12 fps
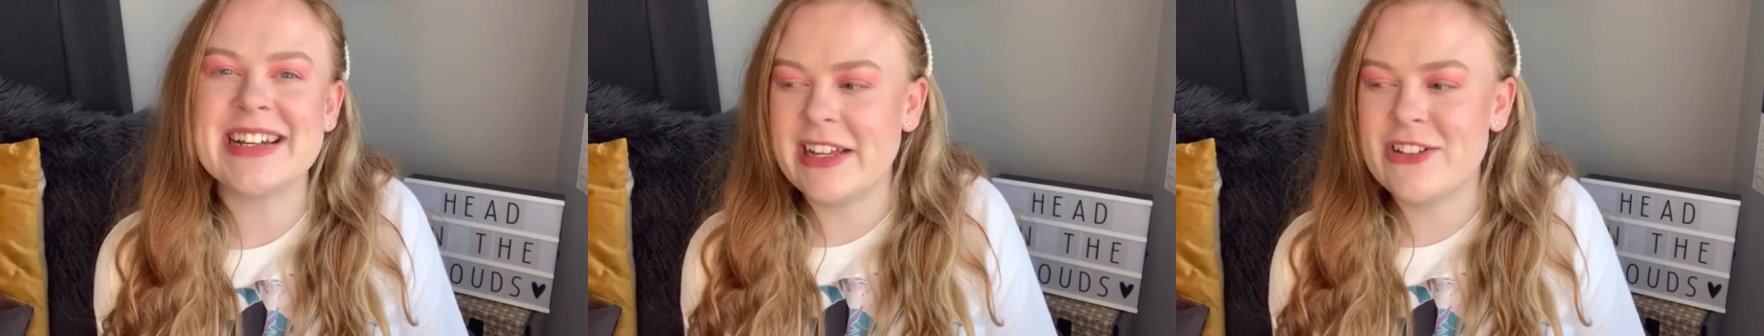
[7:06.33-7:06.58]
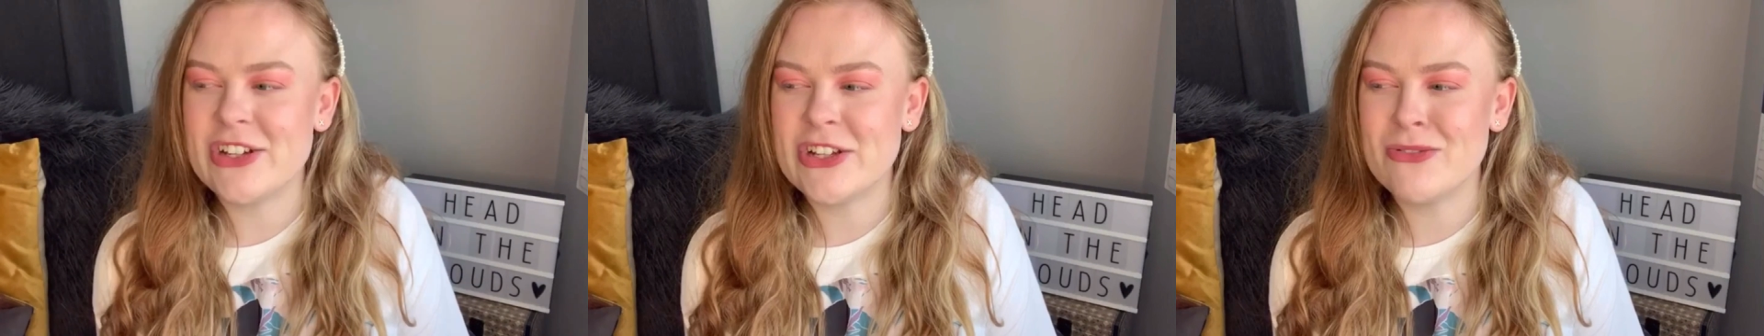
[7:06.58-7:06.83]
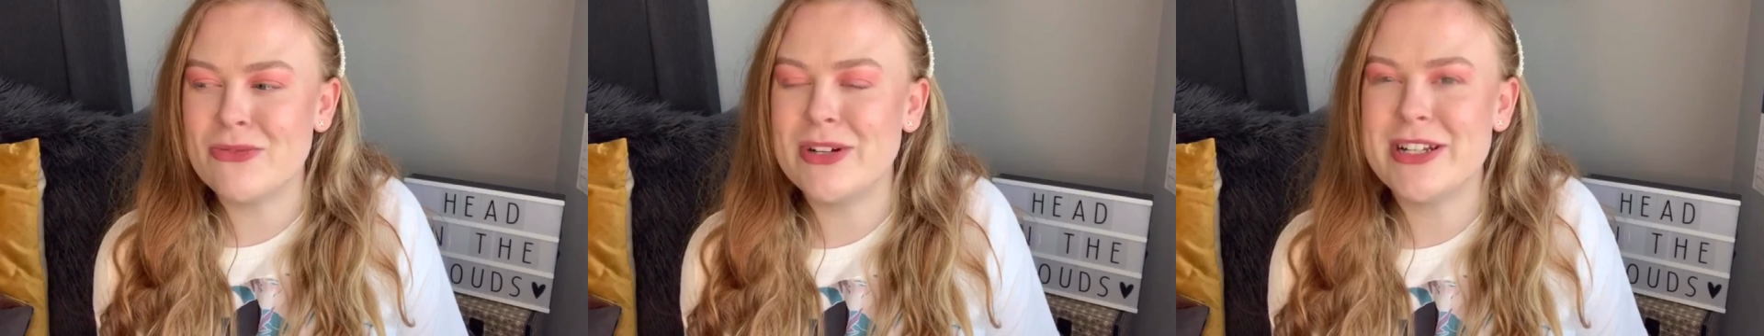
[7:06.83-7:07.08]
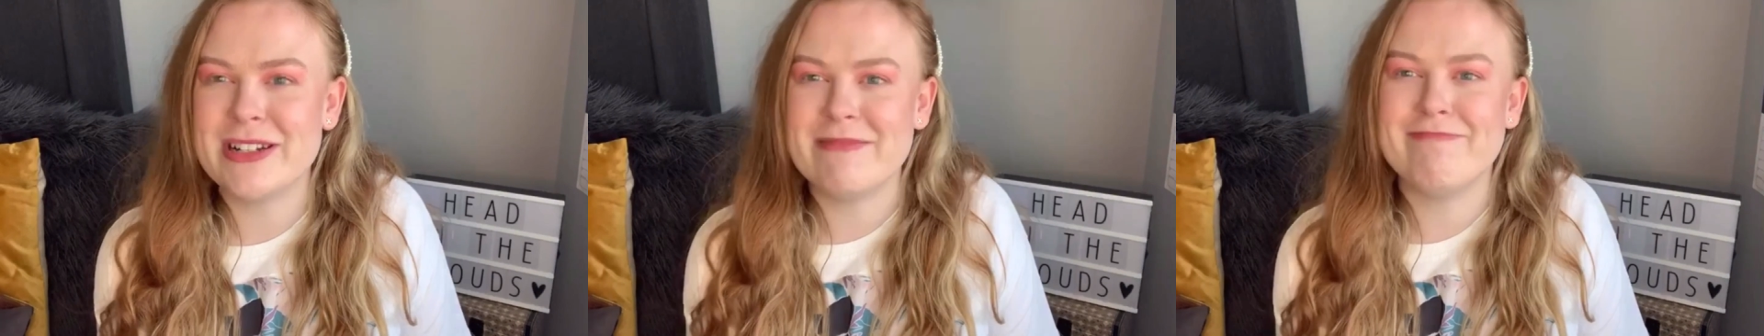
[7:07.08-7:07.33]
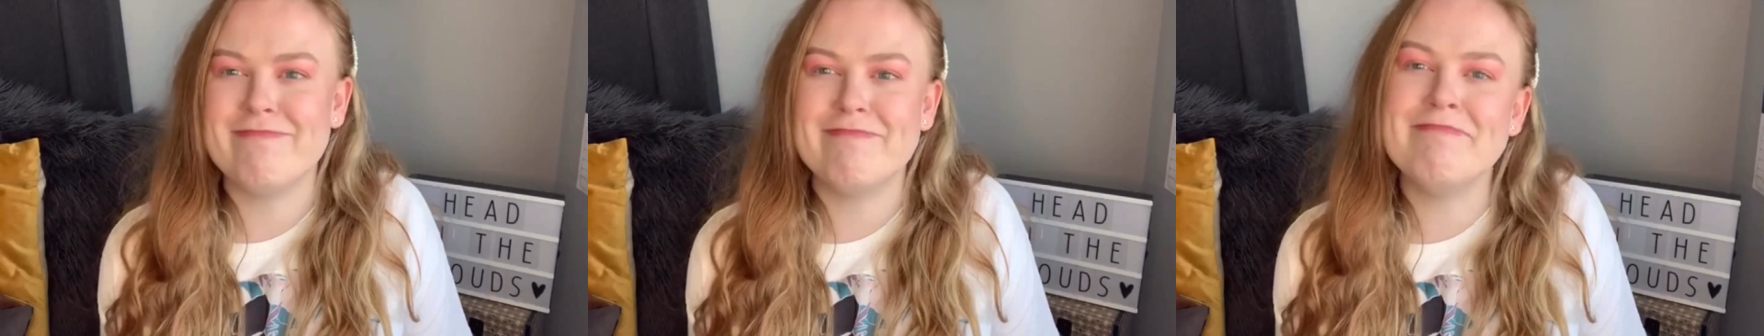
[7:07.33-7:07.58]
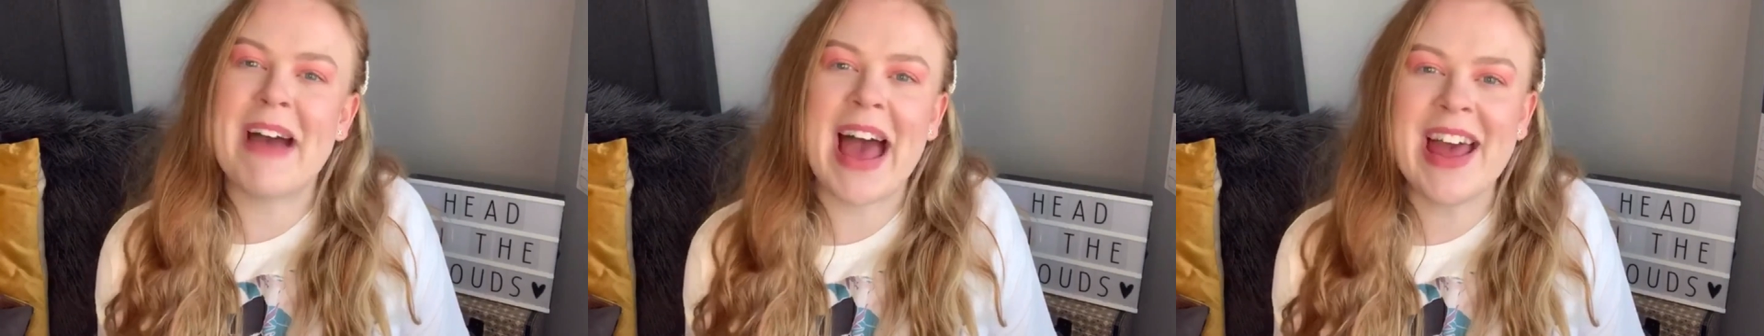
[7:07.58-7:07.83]
It just wouldn't
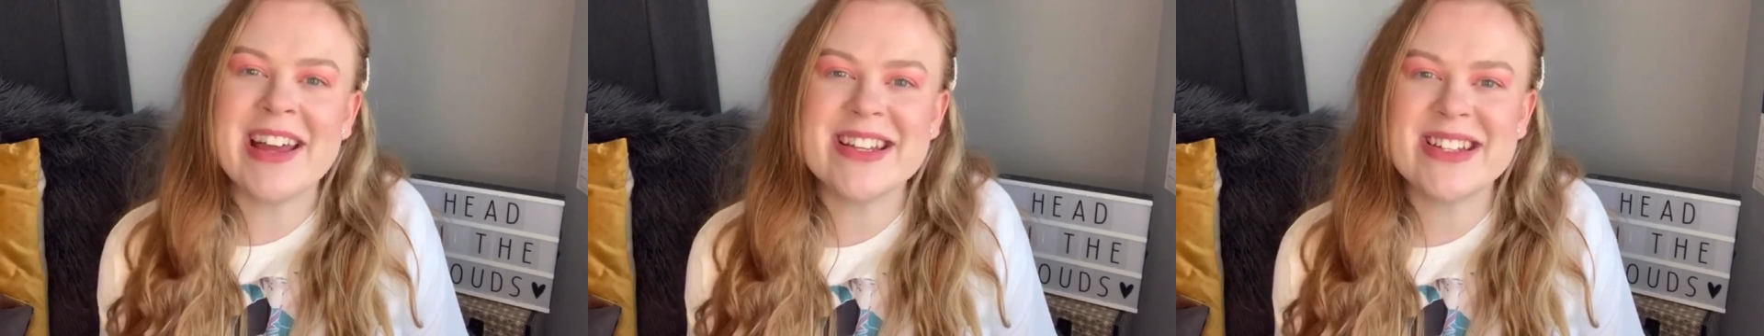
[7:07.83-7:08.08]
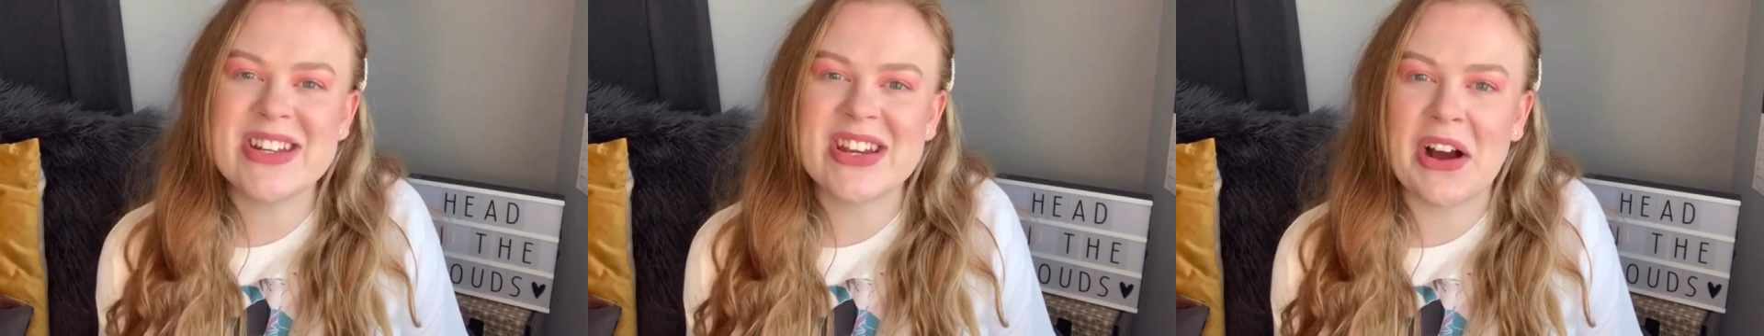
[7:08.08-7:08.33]
mesh